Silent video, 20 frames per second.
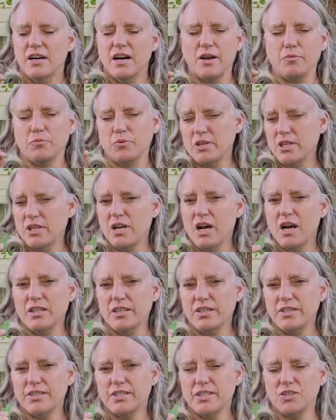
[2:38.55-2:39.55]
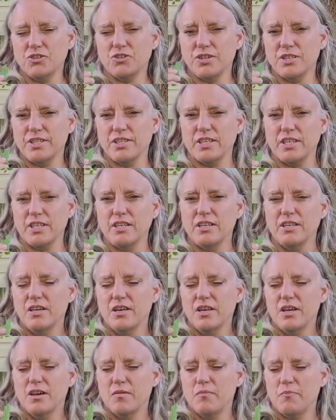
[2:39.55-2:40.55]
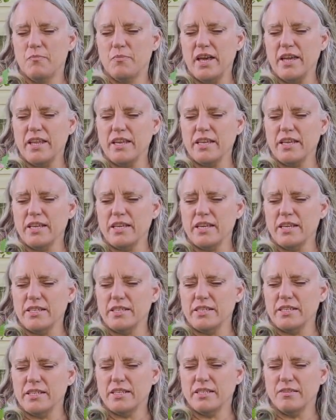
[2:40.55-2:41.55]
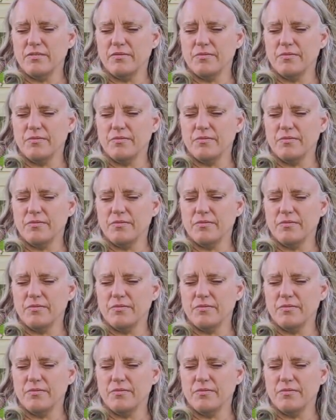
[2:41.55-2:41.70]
I wouldn't call it citrusy, but it's